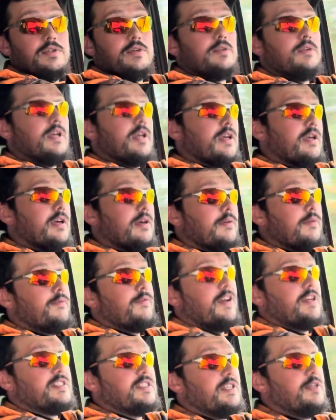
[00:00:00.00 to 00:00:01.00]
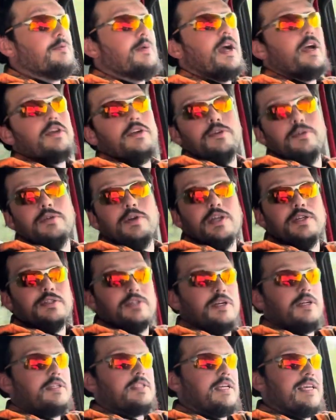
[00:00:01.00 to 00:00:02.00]
so like if I see a raccoon, I
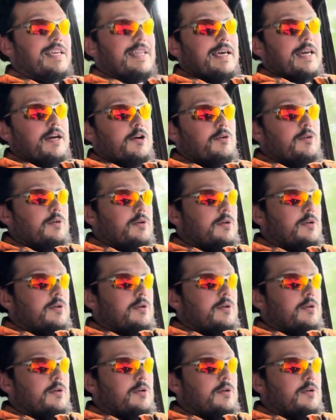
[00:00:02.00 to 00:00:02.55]
try to take it out.